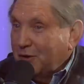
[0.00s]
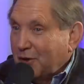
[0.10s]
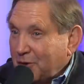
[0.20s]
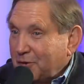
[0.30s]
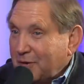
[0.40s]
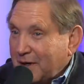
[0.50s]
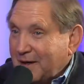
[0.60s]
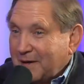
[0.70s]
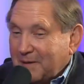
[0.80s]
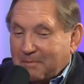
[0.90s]

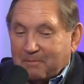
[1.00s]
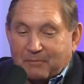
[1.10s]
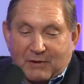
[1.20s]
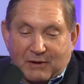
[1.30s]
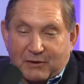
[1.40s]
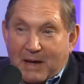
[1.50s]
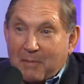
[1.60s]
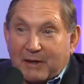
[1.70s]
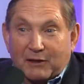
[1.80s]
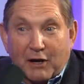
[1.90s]
know, you can't
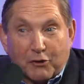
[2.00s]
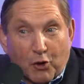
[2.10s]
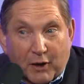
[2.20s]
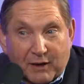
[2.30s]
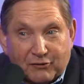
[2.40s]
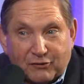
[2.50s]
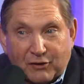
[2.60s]
make a lot of noise,